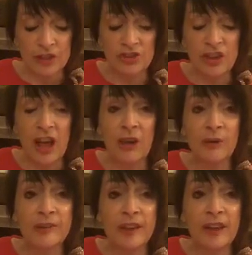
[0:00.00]
And
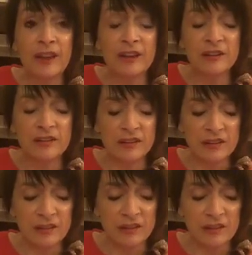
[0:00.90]
Shahrazad
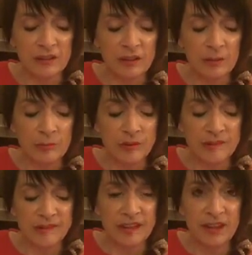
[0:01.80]

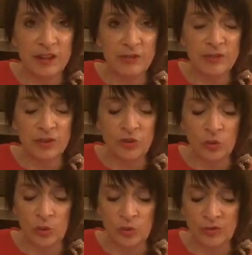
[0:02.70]
perceived the
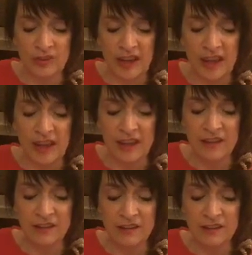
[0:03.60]
dawn of day
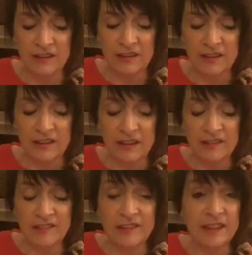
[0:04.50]
and
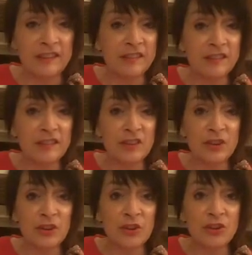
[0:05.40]
ceased
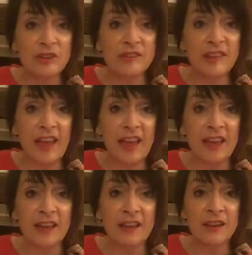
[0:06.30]
to
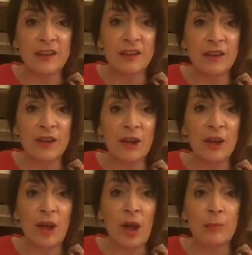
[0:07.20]
say
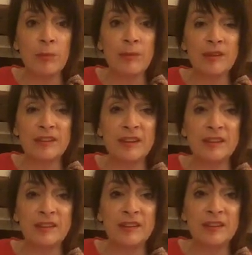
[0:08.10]
her permitted
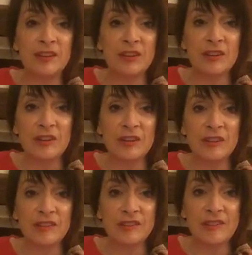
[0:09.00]

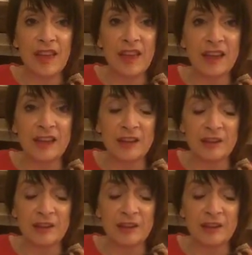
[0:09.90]
say.